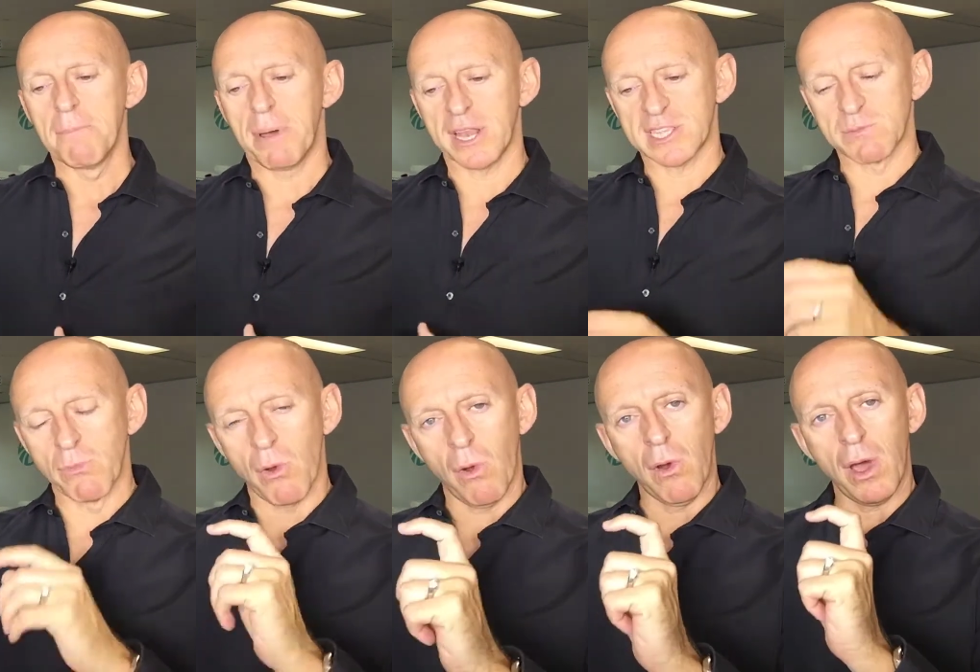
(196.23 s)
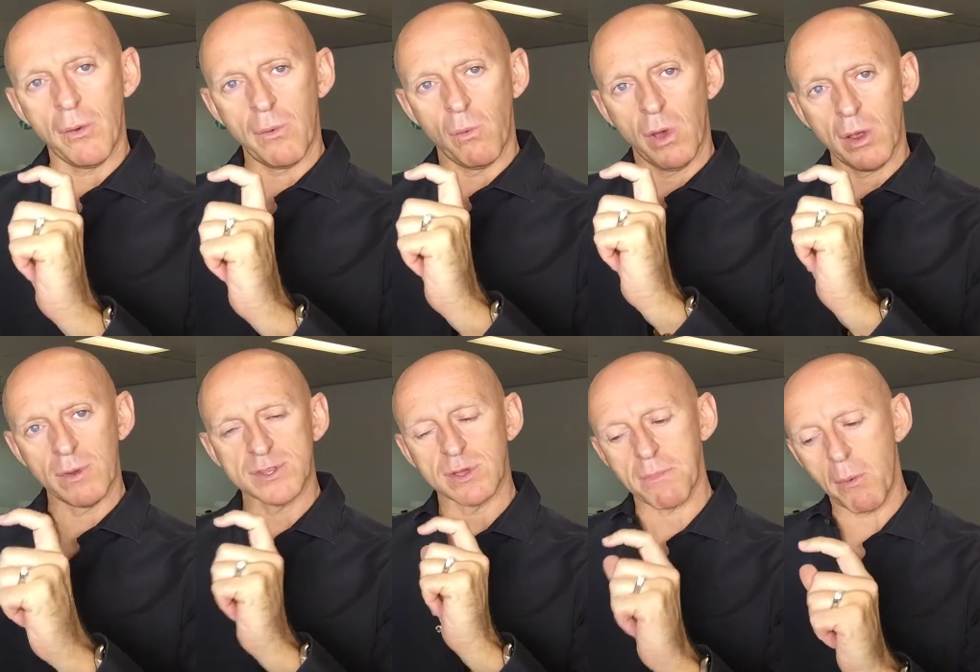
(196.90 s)
But it's more,
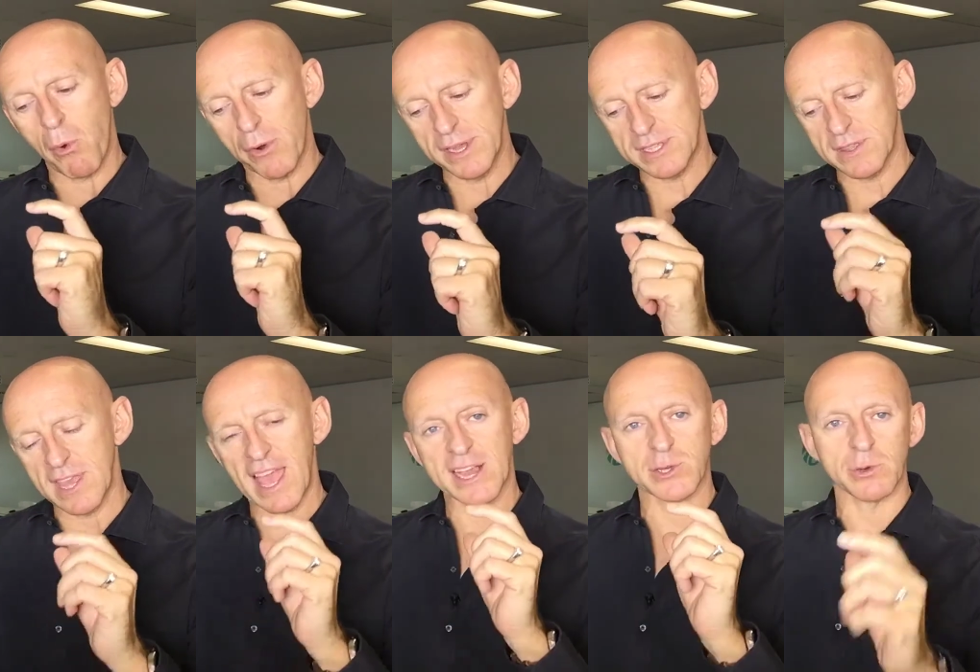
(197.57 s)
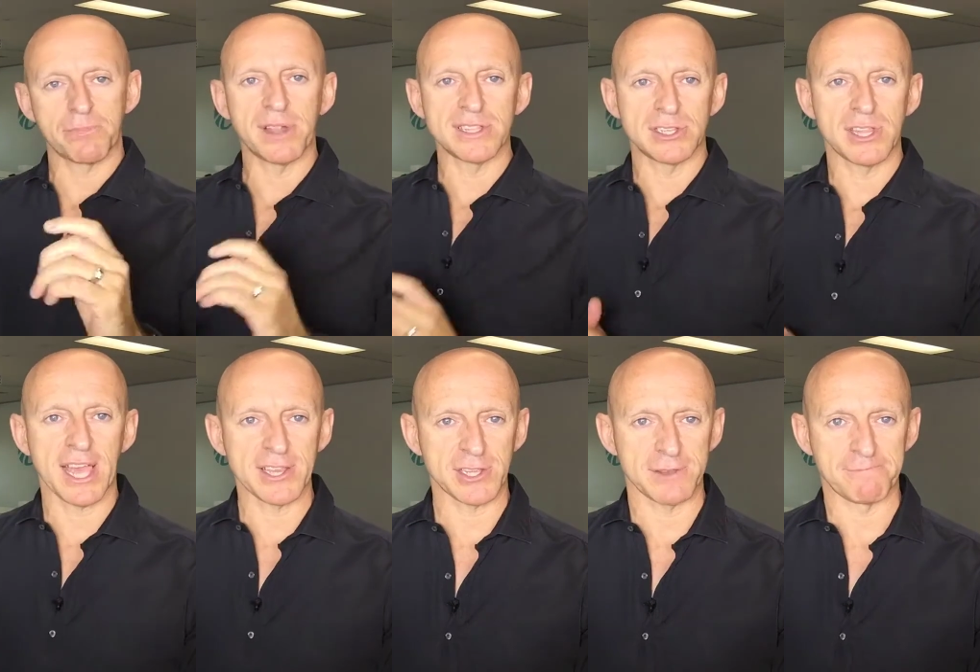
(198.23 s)
what I want to talk about more is the actual
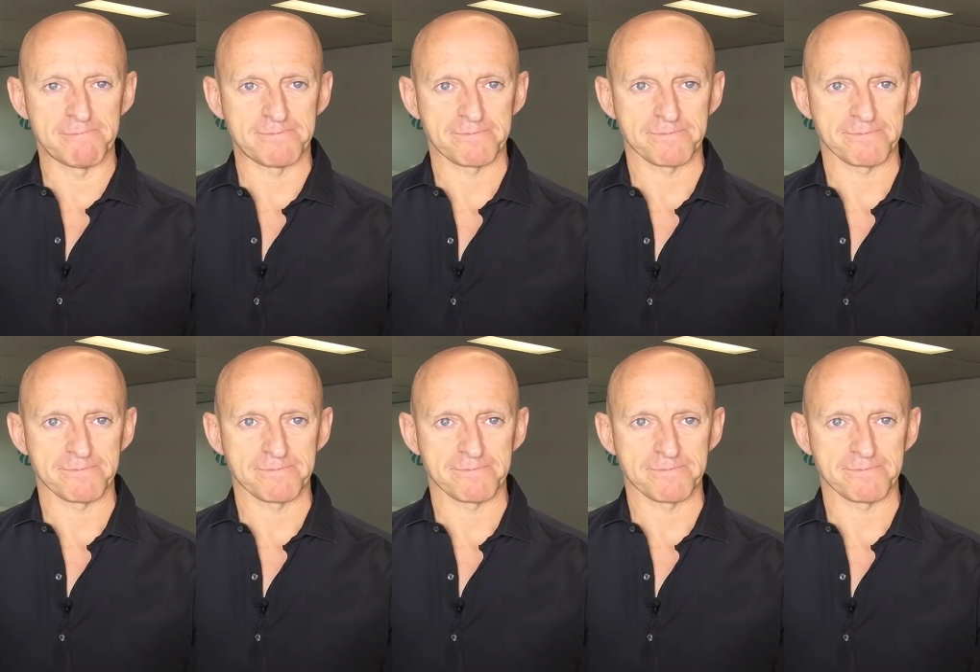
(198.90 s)
presentation.